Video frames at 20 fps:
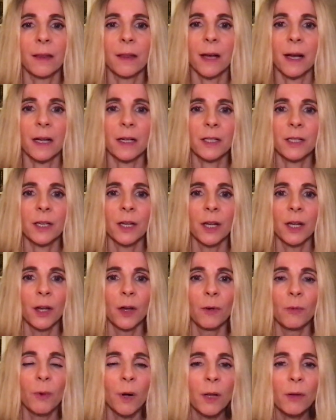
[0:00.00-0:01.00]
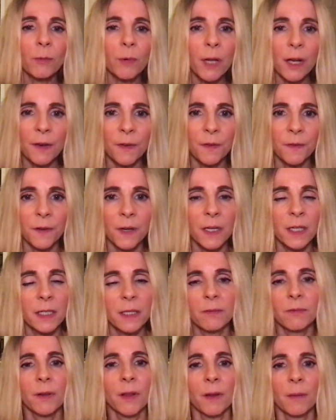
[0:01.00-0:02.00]
that when we are
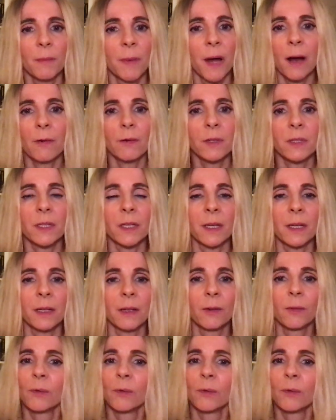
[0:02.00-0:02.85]
faced with a mountain,